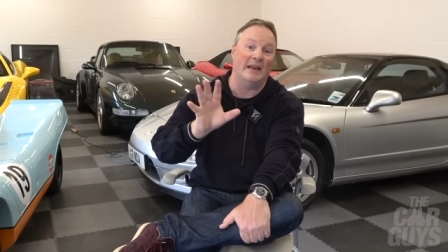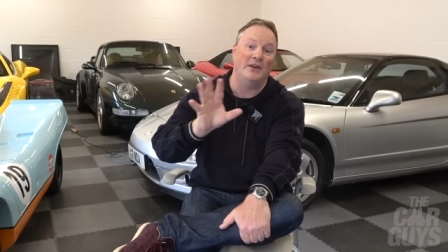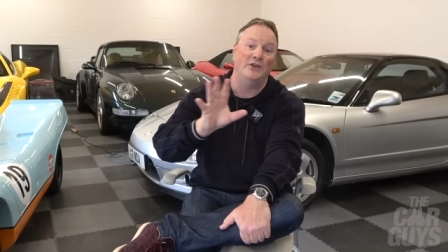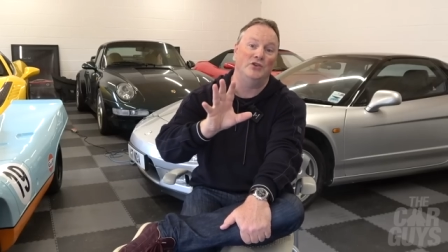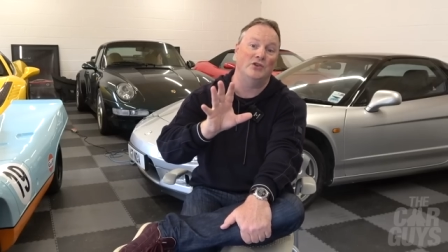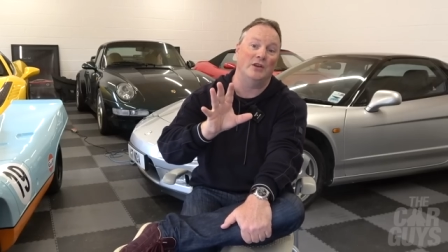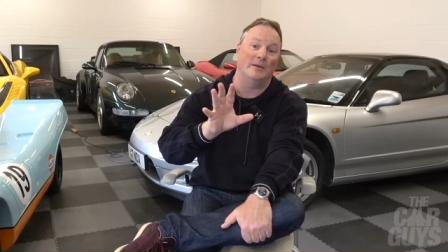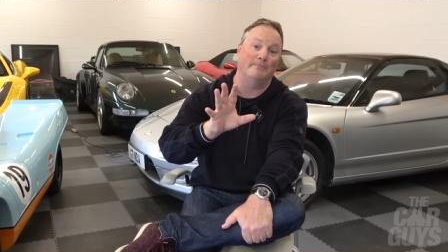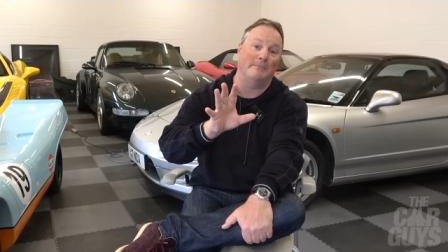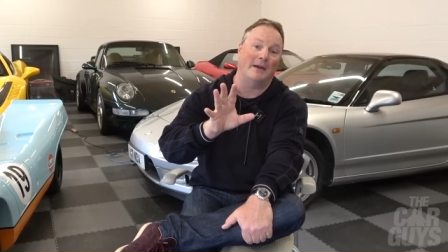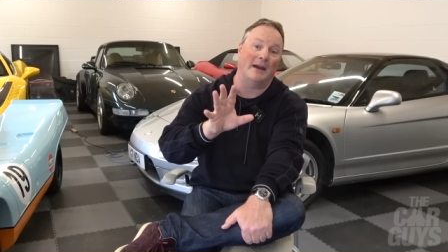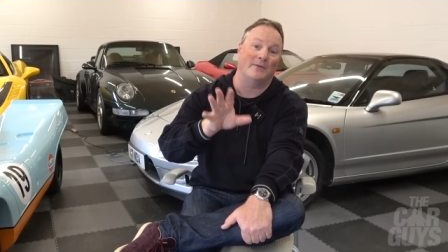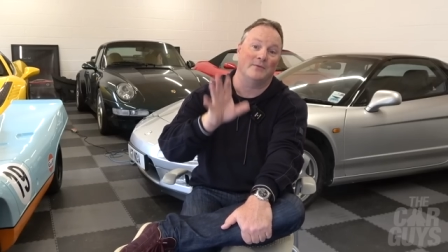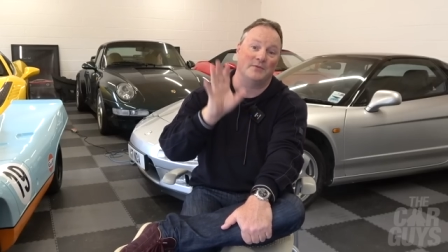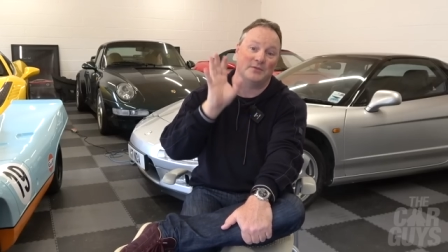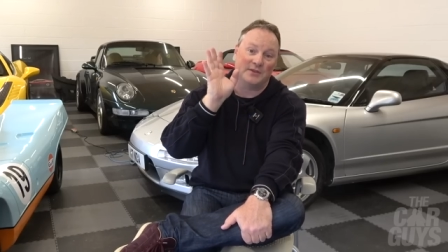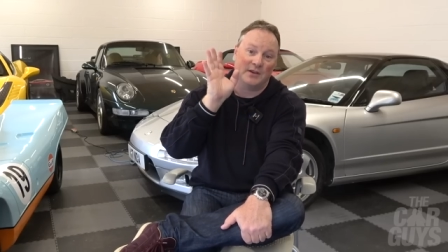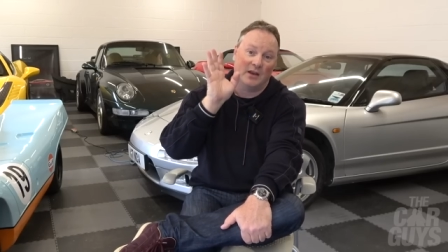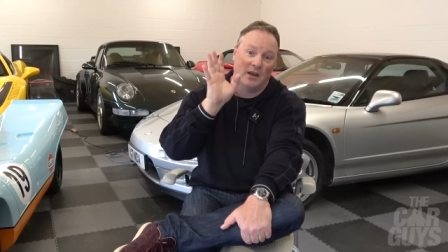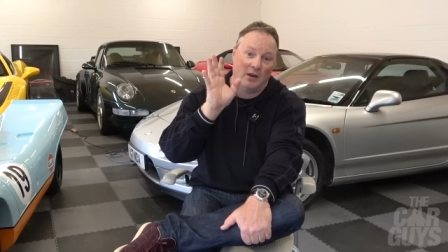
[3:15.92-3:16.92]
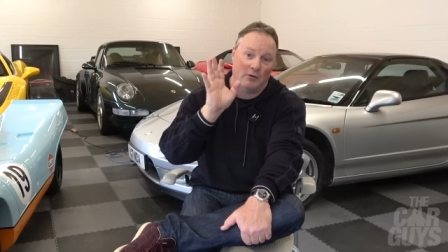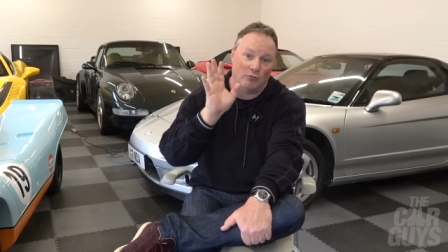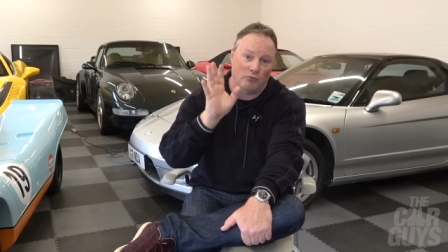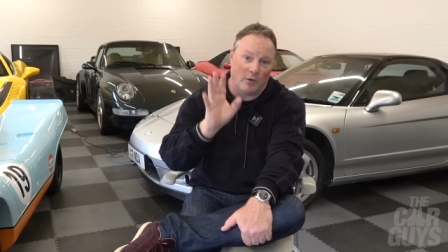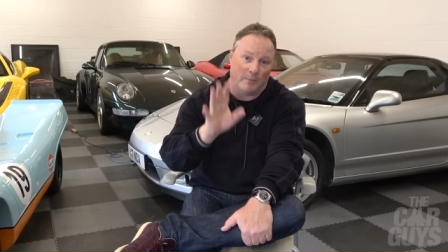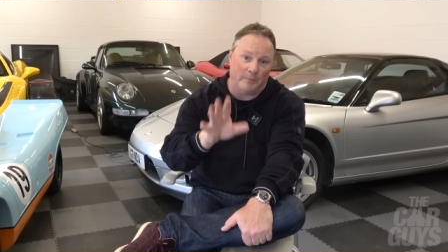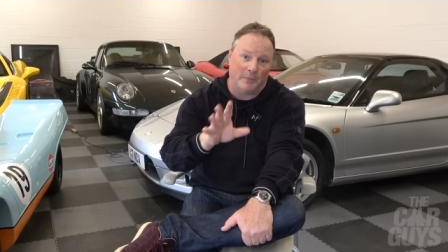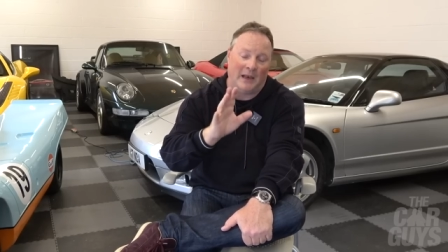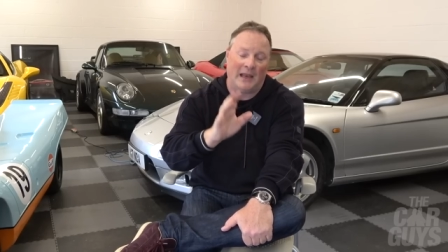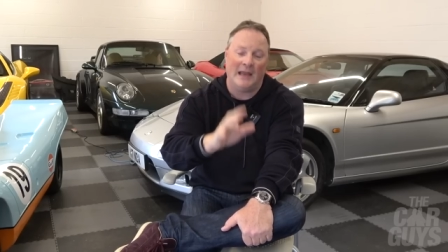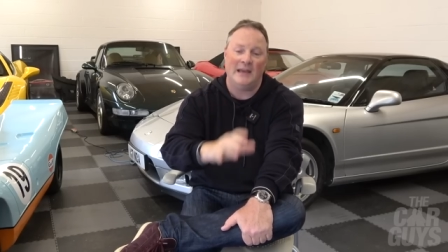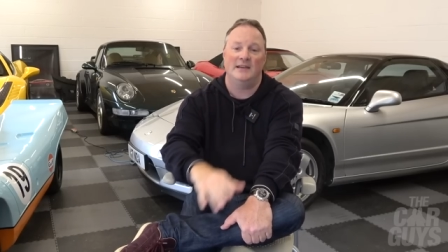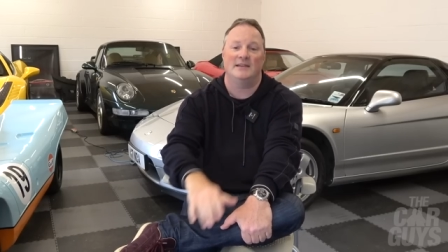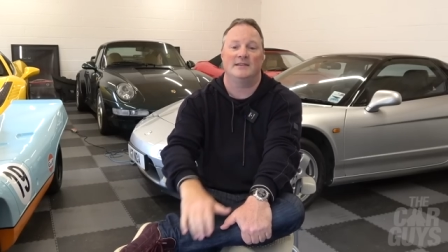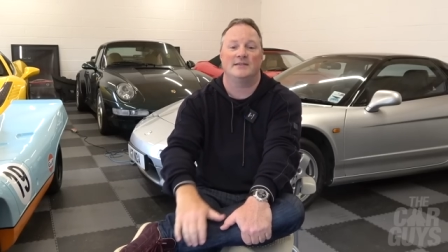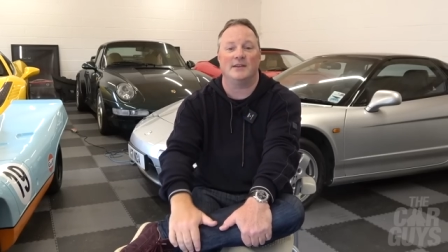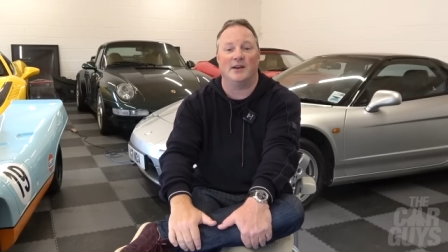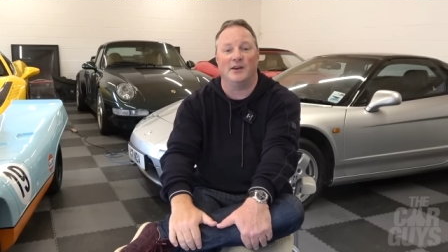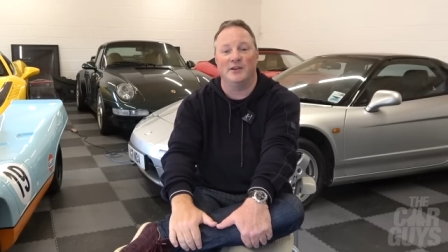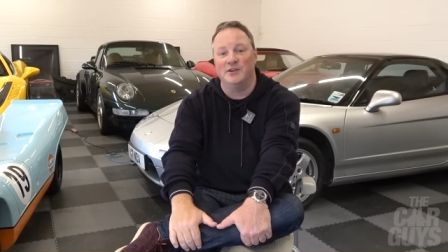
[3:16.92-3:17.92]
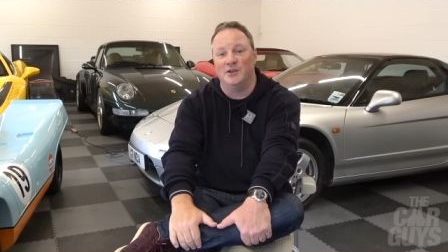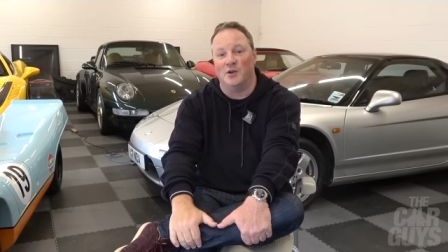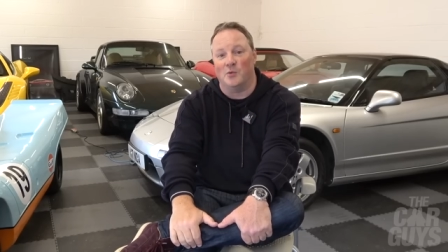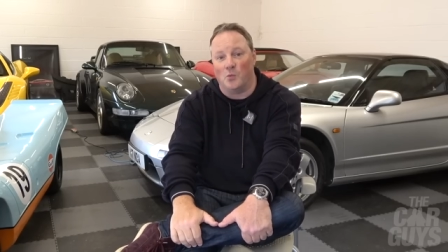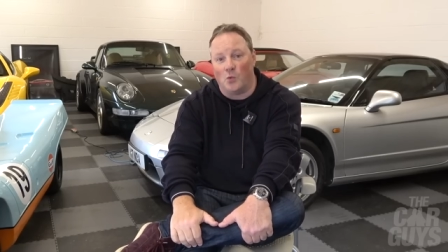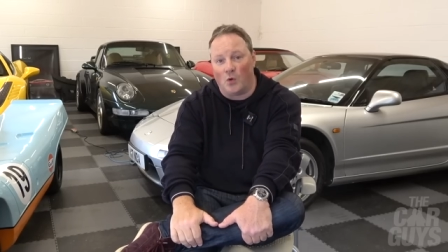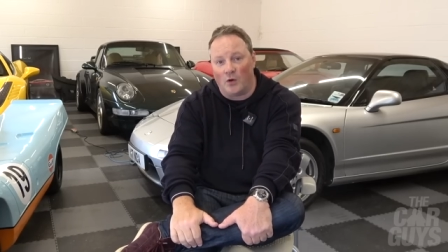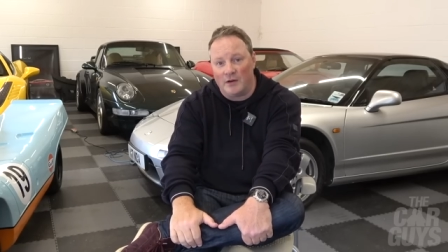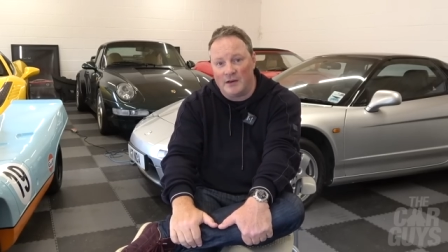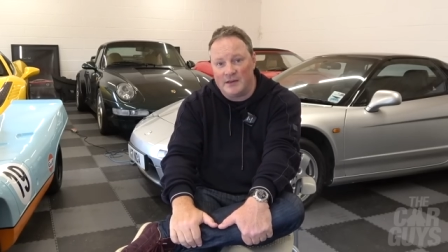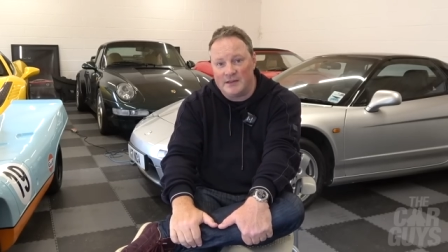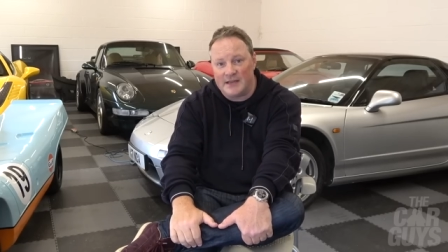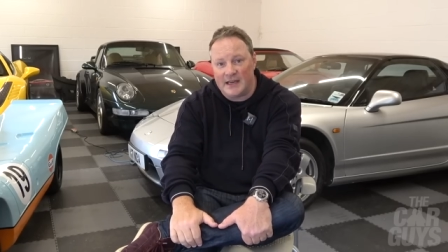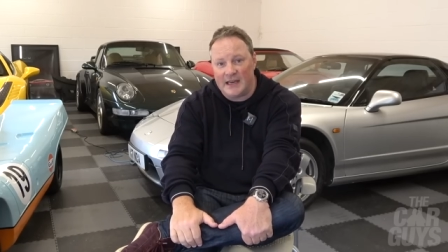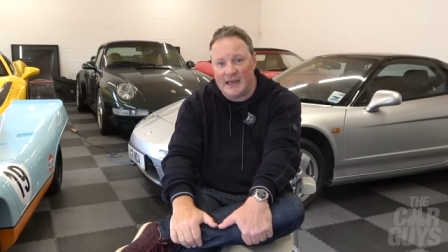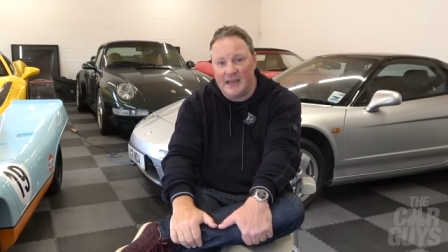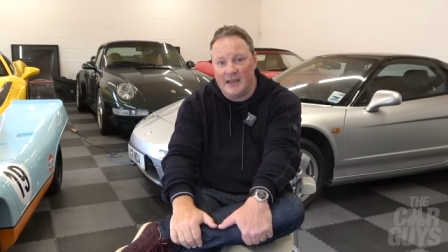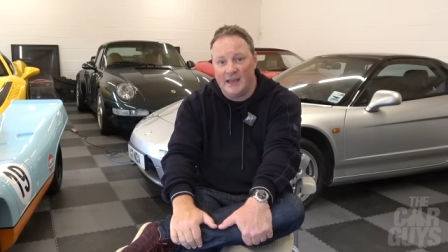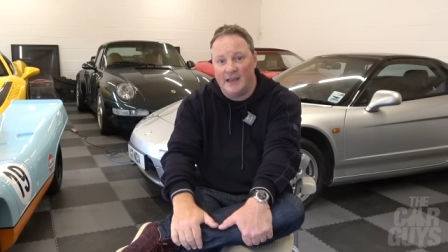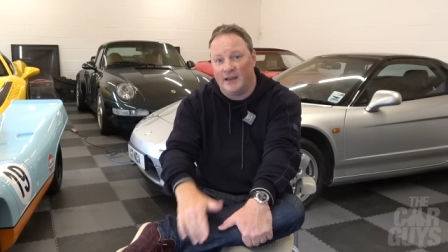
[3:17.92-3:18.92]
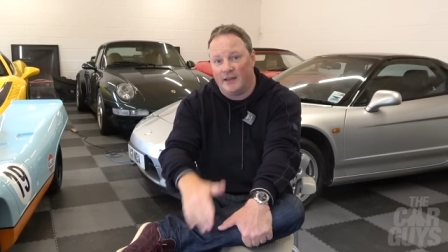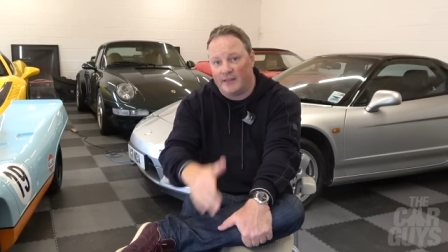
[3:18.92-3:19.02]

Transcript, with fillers: engine mounts replaced under warranty.